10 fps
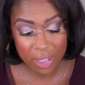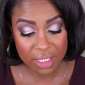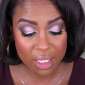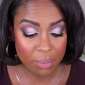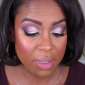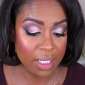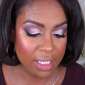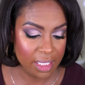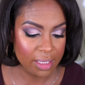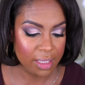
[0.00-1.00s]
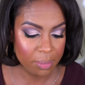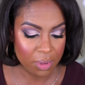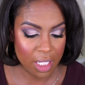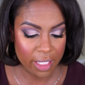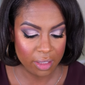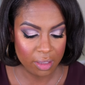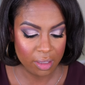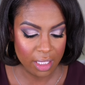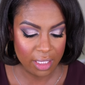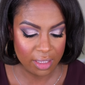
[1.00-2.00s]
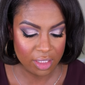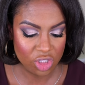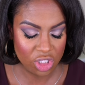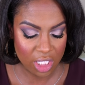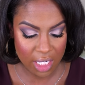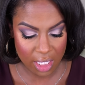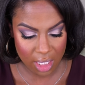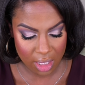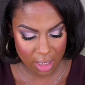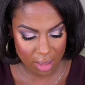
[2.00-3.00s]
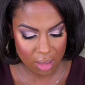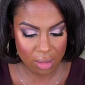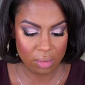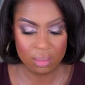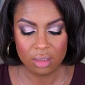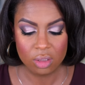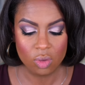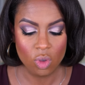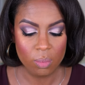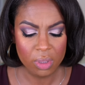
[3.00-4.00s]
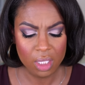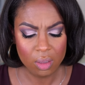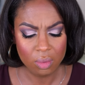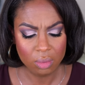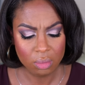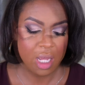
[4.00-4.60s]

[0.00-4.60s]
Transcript: Picked up the lip liner in the shade Scorpio.